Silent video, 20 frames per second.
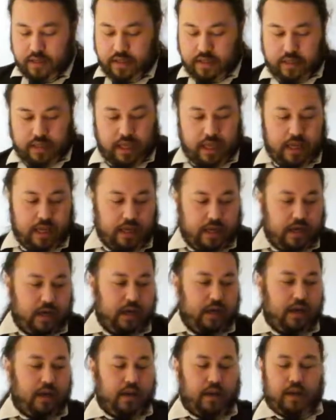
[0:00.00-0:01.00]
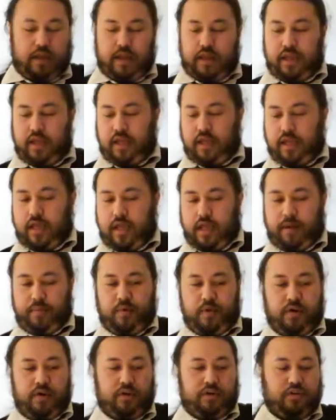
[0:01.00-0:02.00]
Then I'm
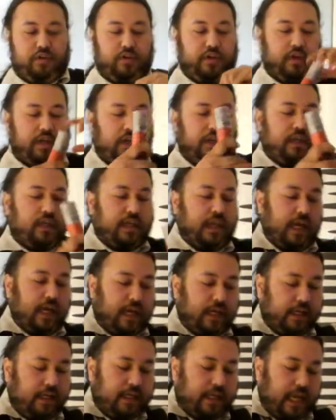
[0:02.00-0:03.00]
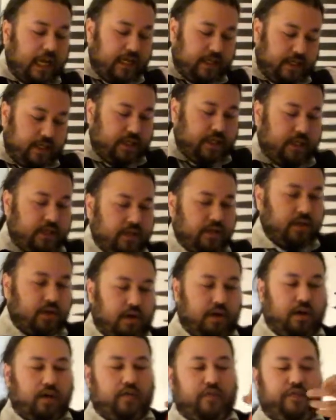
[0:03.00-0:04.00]
going to take a dash
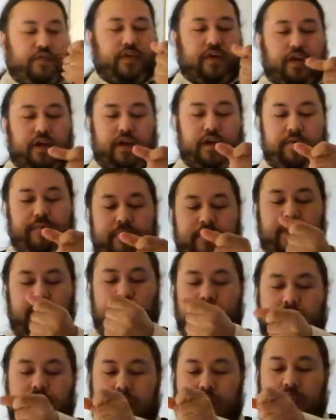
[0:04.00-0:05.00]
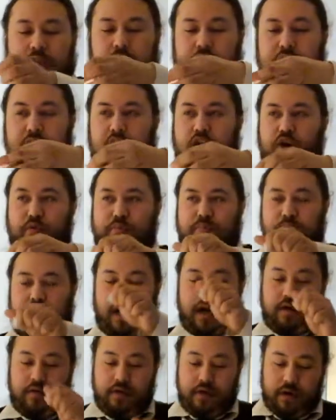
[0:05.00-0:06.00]
of cacao
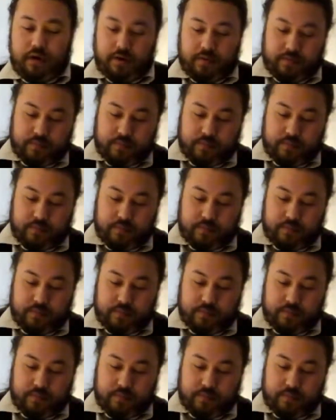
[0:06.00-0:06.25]
ground.